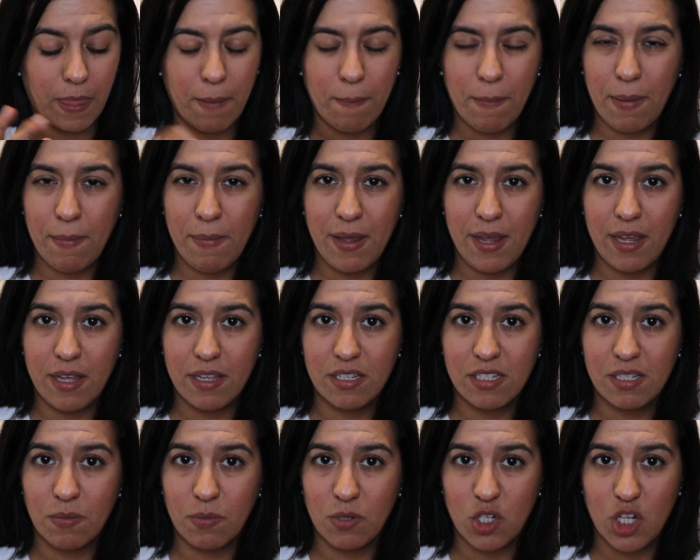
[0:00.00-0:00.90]
maybe
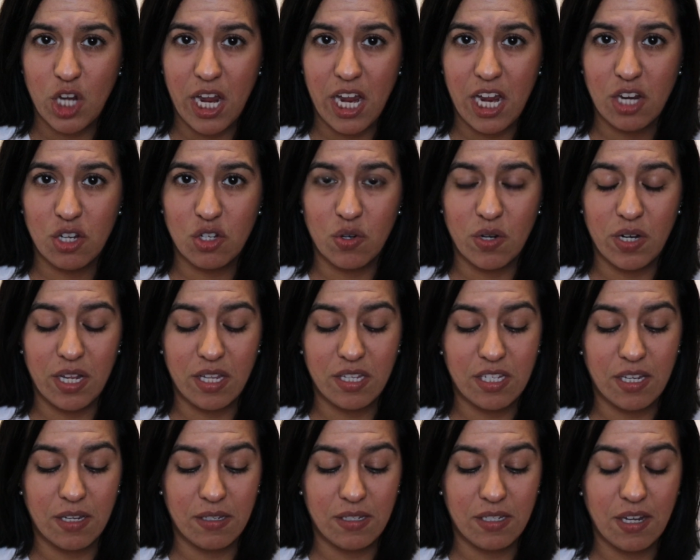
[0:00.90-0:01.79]
some change or any
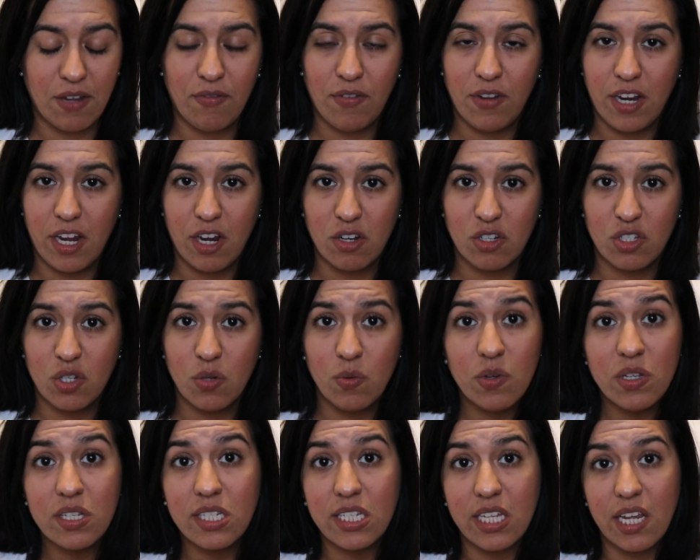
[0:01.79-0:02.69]
stuff in here. So
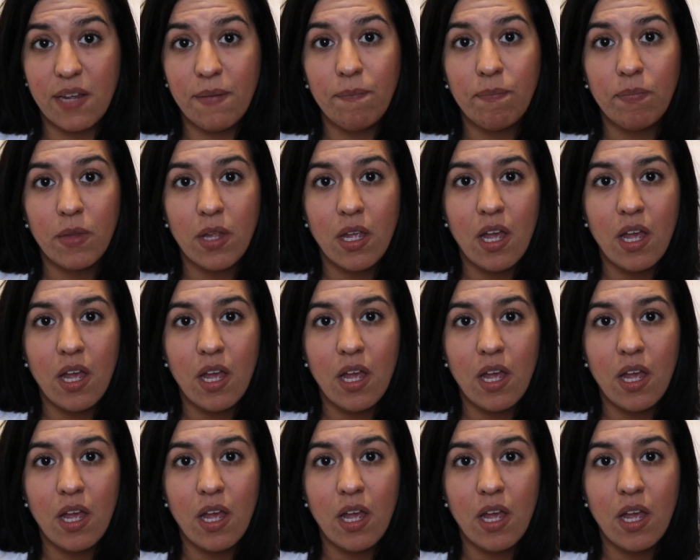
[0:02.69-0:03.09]
we'll see.